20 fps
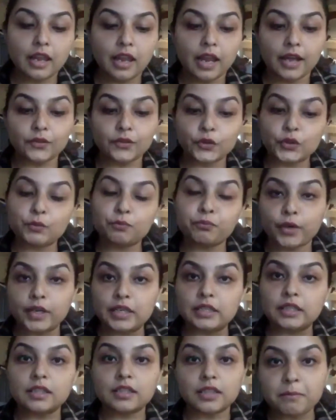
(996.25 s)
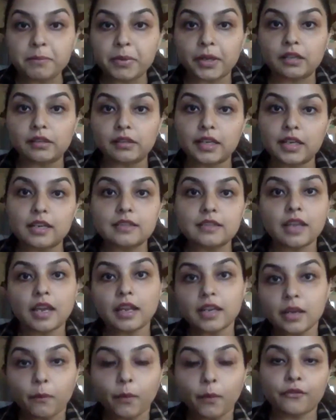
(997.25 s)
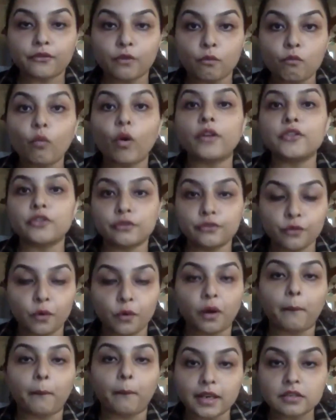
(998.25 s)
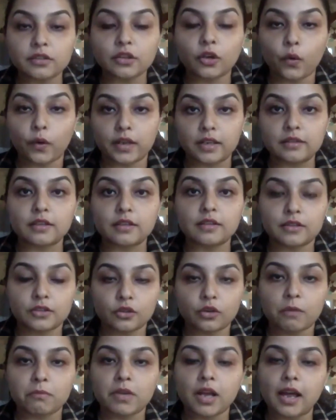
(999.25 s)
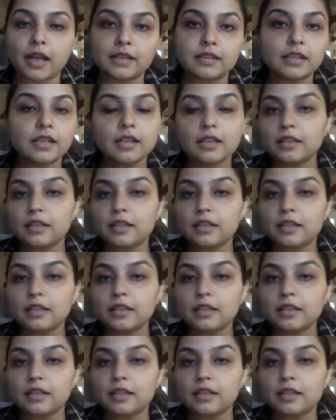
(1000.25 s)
And the sprint typically is anywhere from 1 to 4 weeks, according to the Scrum Guide.